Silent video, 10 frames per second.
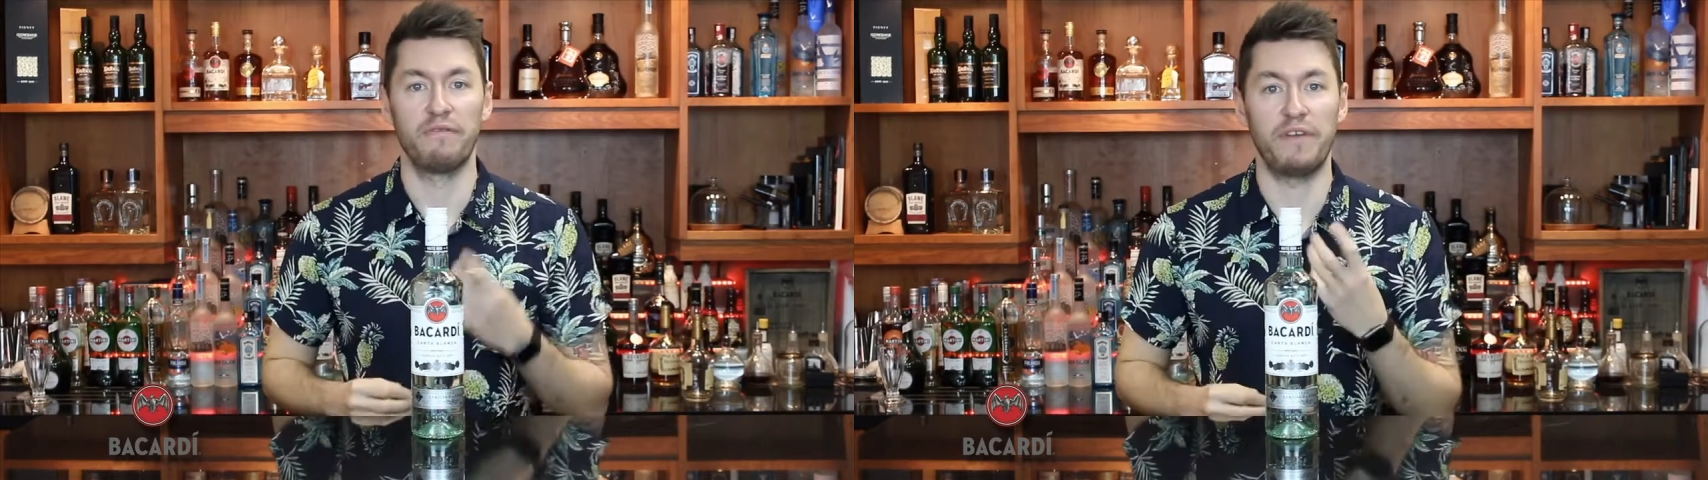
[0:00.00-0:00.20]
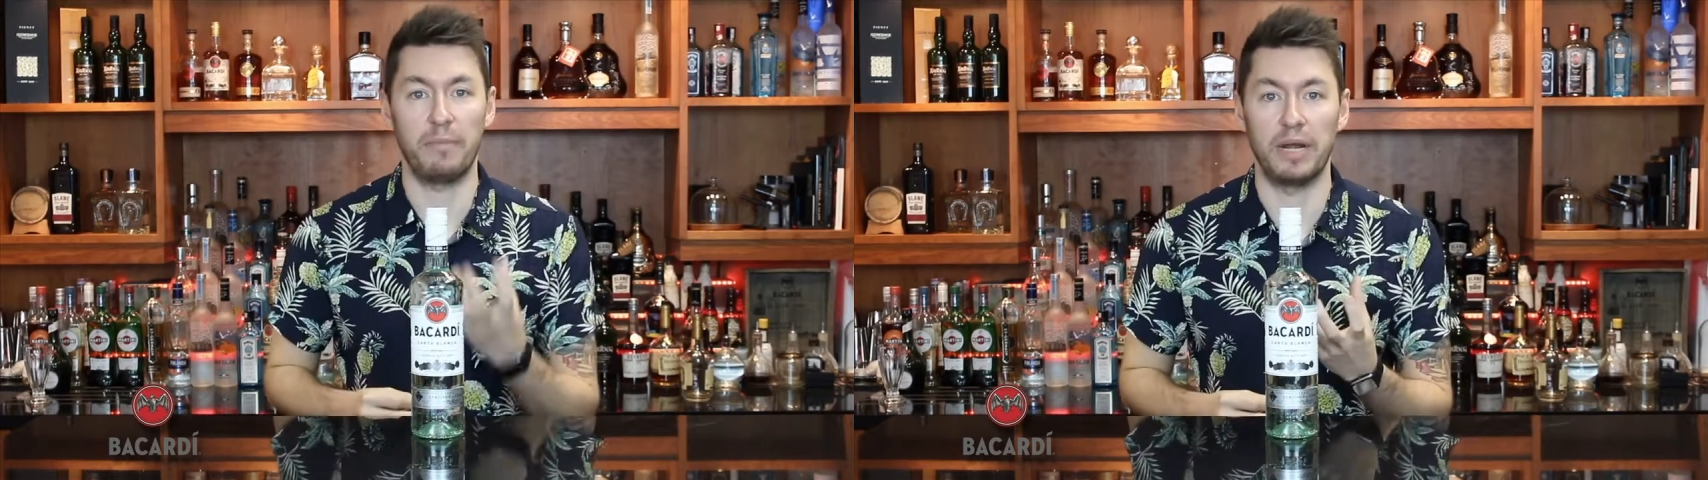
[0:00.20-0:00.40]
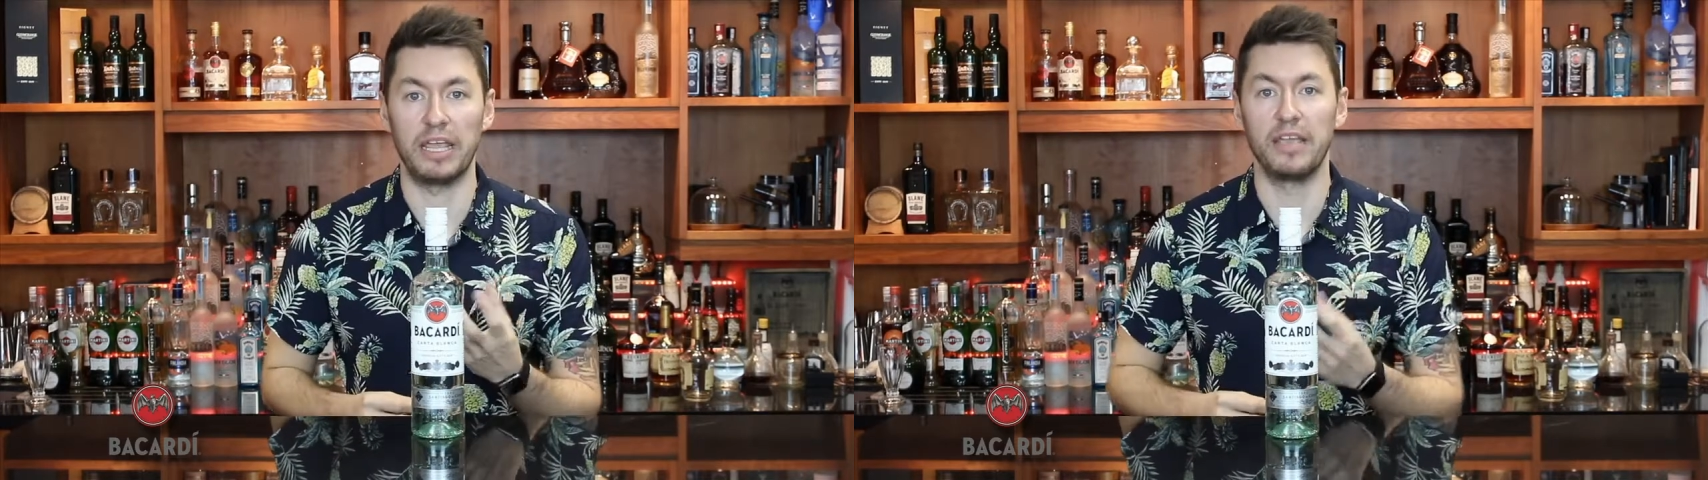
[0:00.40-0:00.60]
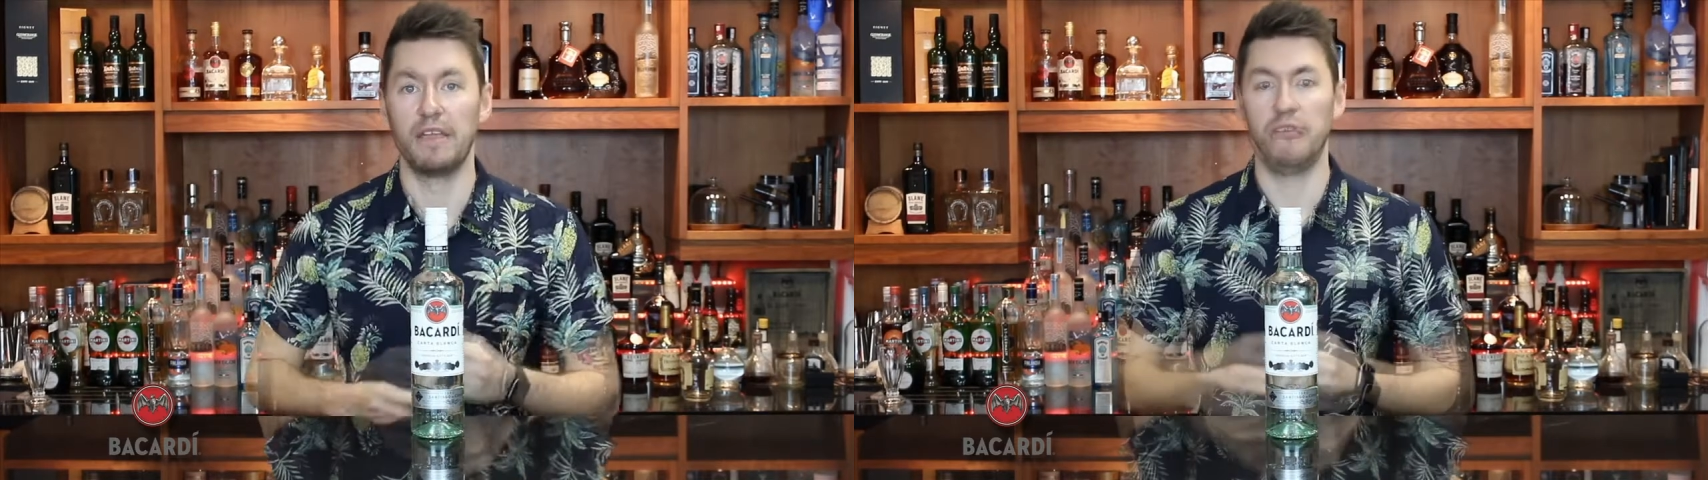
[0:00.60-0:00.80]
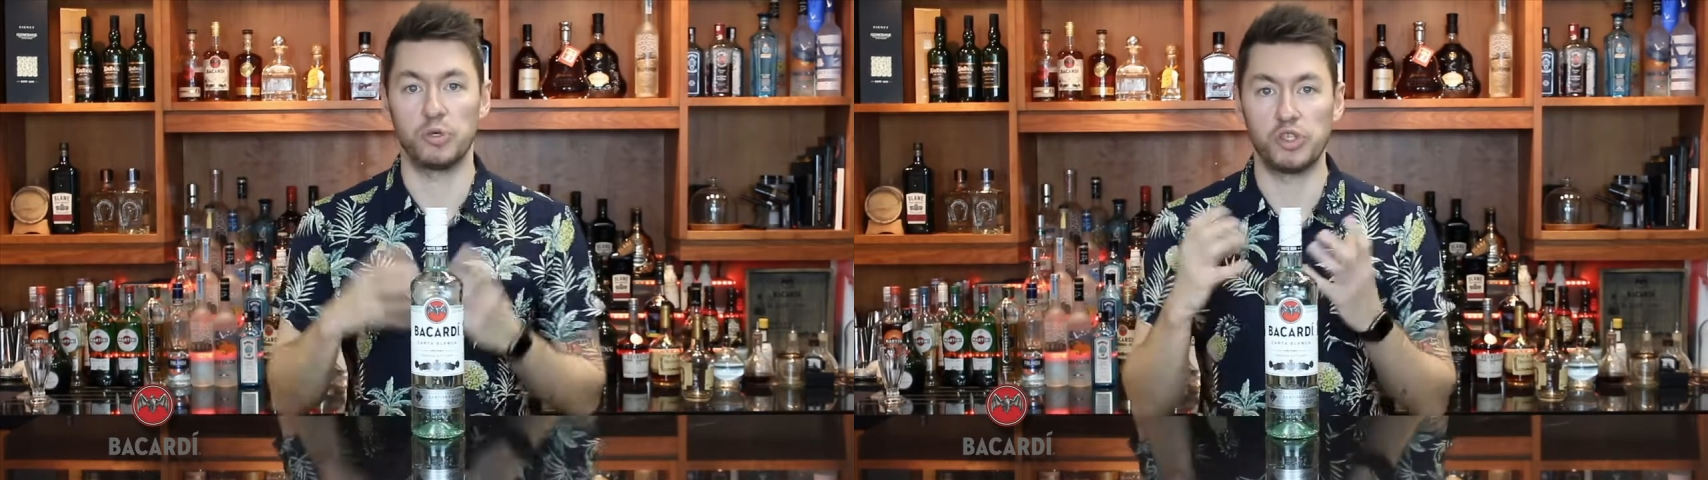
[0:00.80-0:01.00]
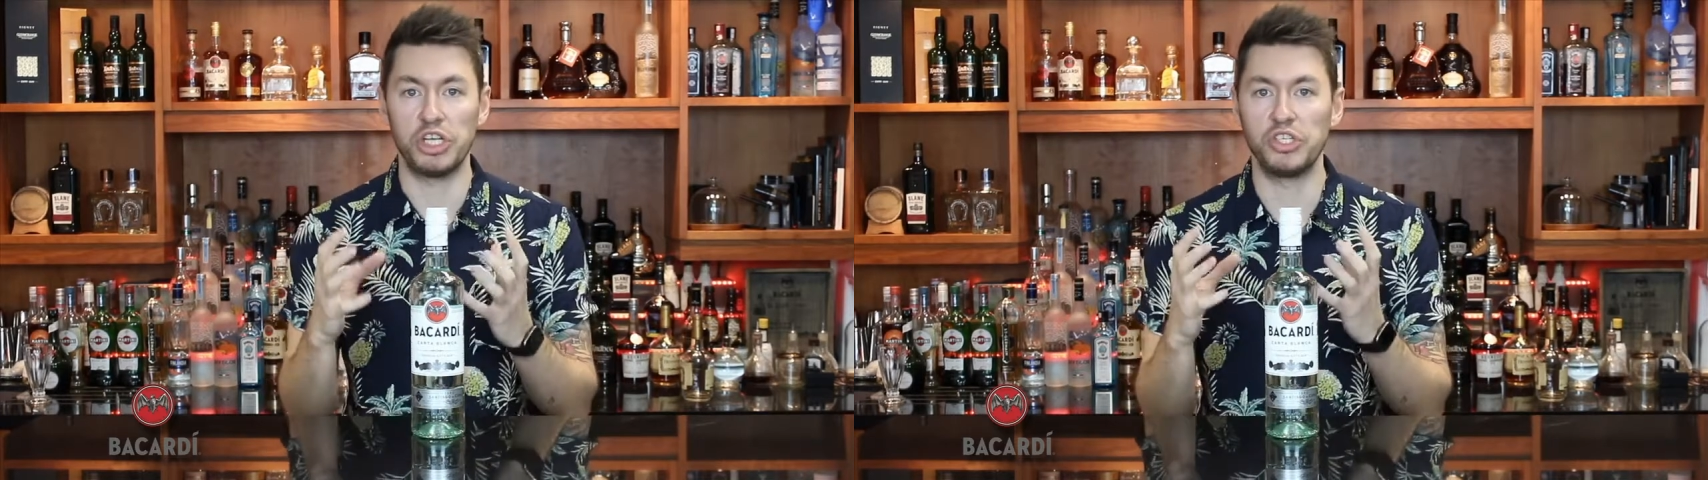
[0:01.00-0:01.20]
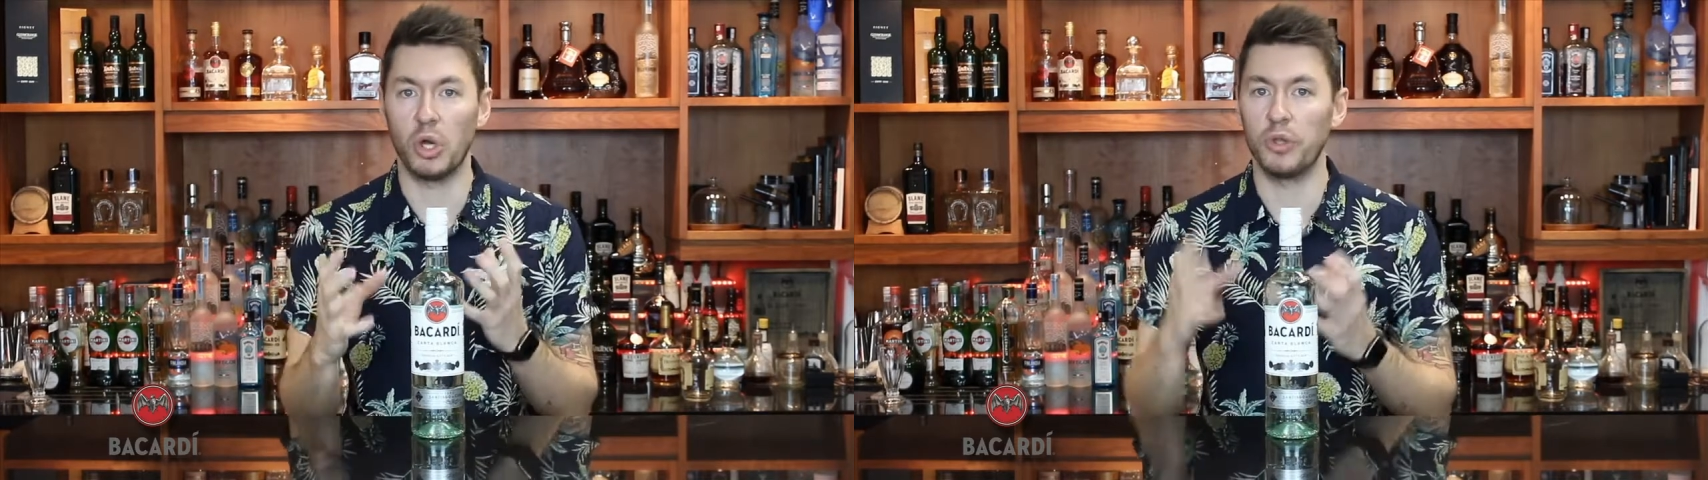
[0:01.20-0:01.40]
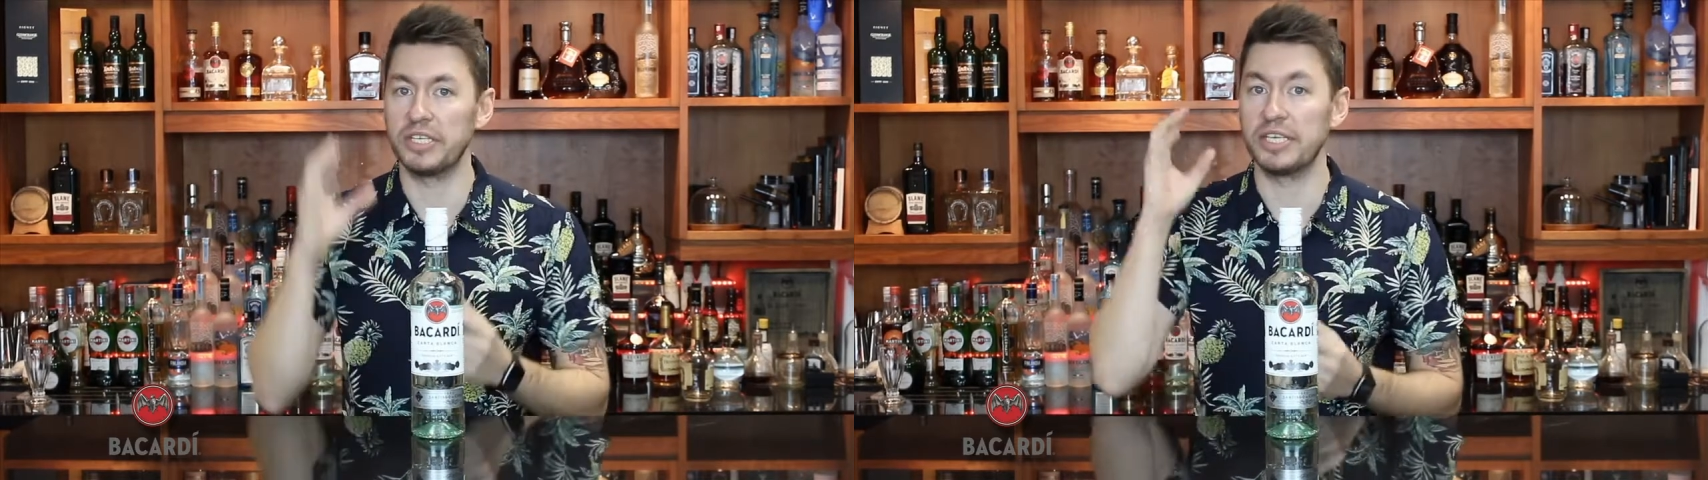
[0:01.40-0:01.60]
family, and so she
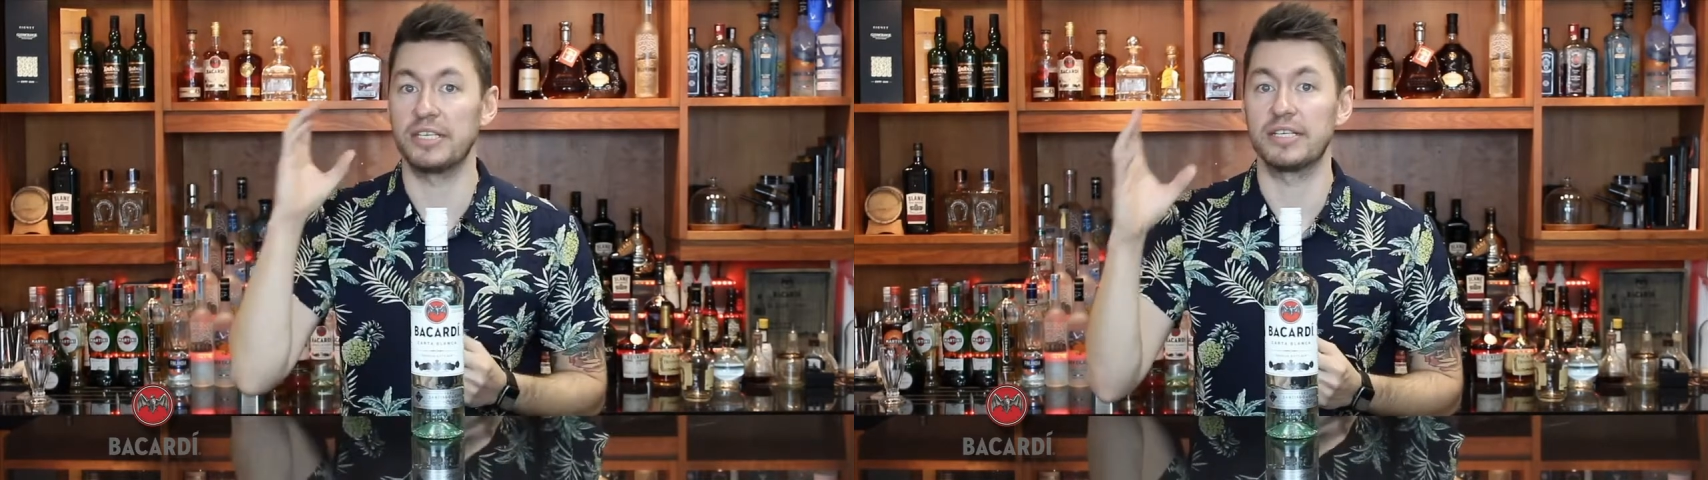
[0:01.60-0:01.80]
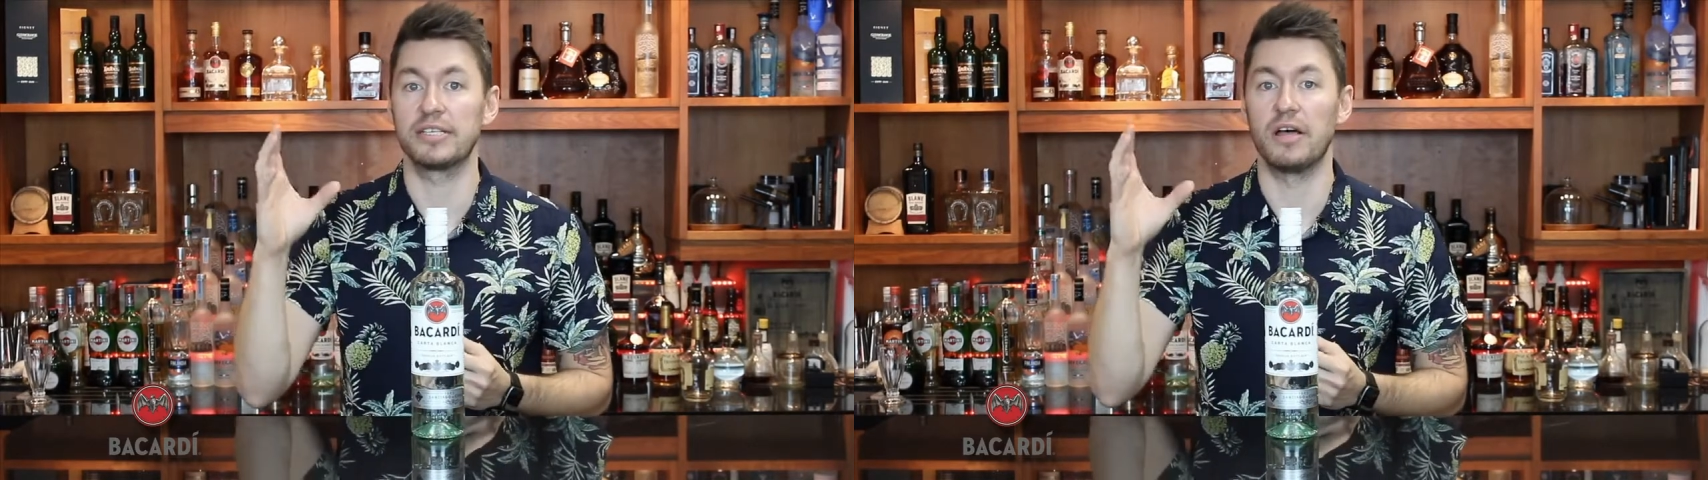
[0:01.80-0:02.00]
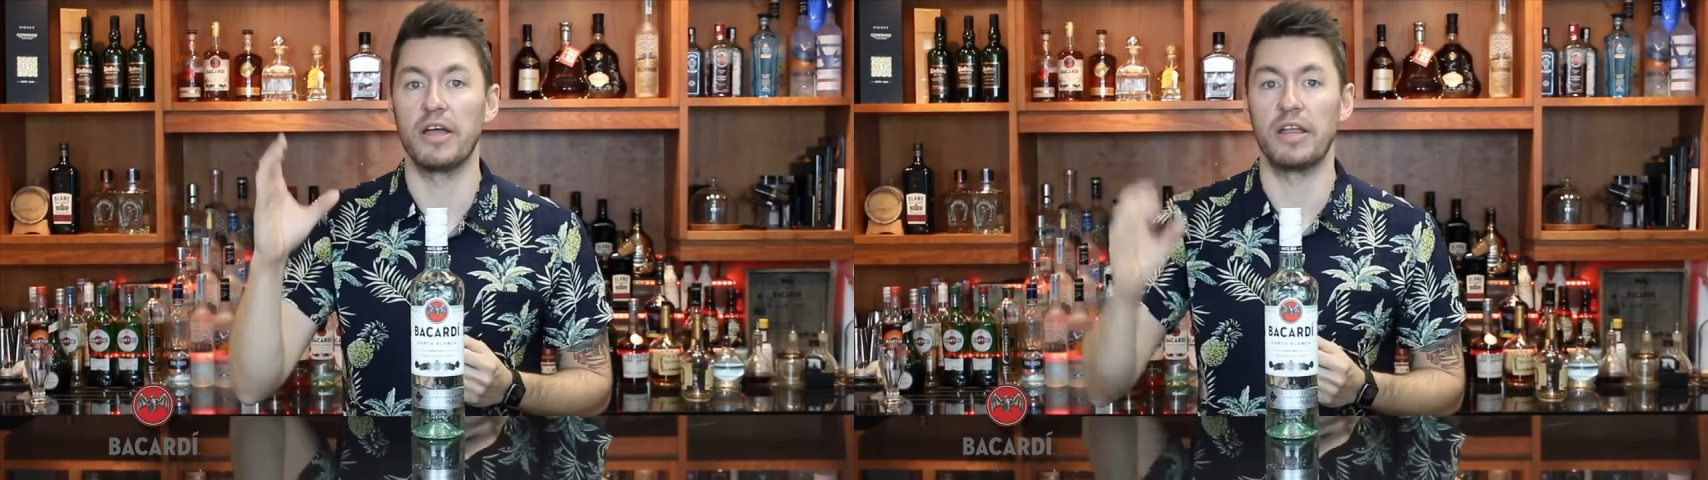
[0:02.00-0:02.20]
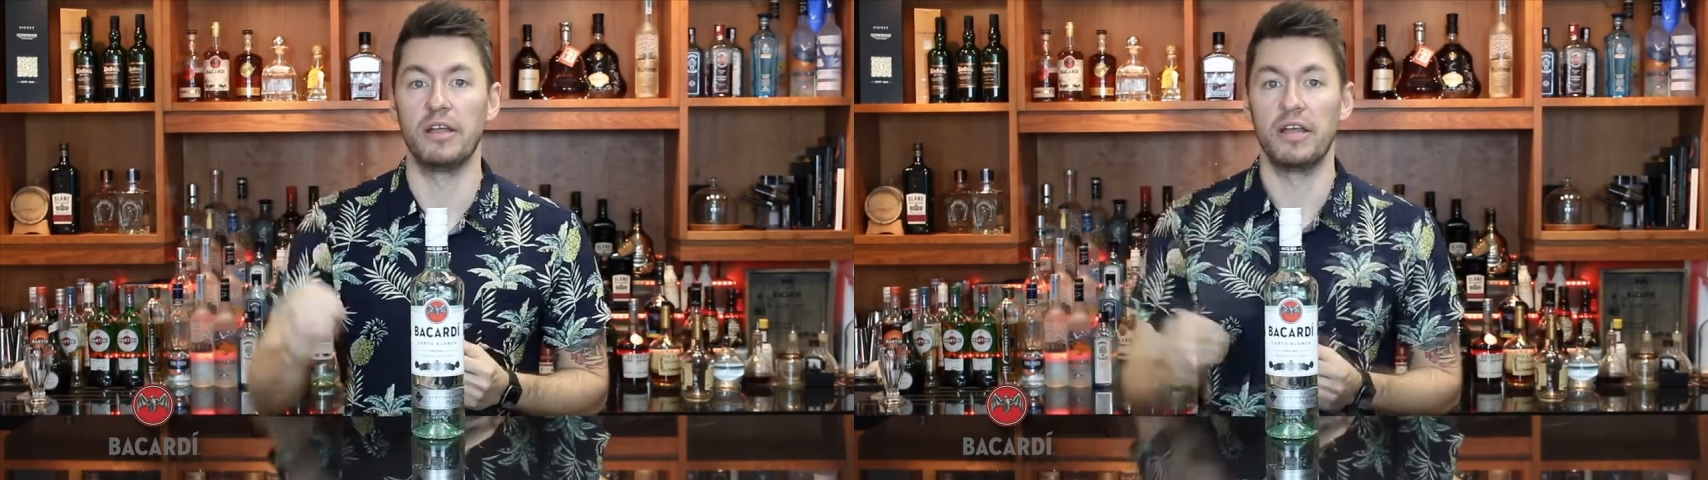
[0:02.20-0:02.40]
saw this as a sign.